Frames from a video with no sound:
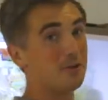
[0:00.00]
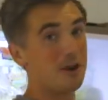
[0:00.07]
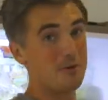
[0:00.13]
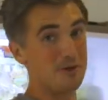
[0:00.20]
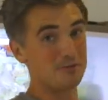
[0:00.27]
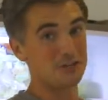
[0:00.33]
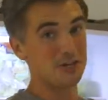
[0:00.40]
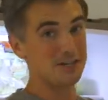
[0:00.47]
great
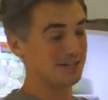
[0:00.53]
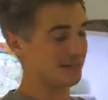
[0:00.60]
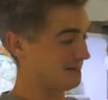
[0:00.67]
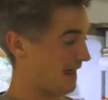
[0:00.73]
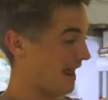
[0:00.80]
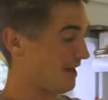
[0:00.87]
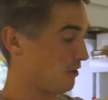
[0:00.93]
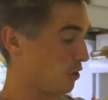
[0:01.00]
way of cheating
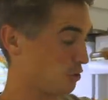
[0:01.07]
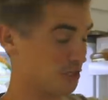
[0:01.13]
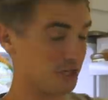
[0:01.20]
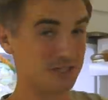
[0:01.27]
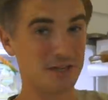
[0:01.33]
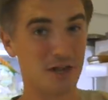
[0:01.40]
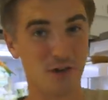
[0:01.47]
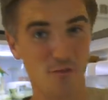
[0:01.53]
that
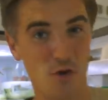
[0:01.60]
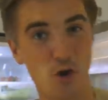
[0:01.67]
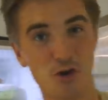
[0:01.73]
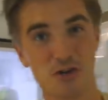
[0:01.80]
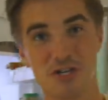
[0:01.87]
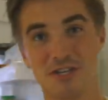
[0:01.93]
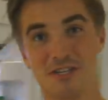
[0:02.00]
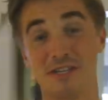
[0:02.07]
luscious, kind of
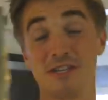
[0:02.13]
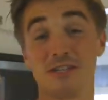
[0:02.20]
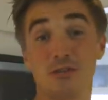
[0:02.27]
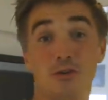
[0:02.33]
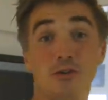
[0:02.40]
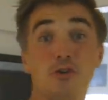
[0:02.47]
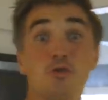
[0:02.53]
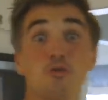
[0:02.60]
unctuous,
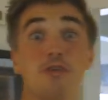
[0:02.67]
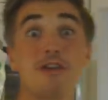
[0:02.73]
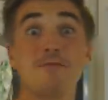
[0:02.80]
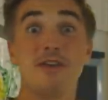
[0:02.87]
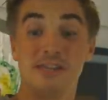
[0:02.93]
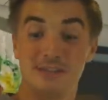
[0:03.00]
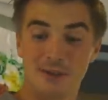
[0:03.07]
sort of creamy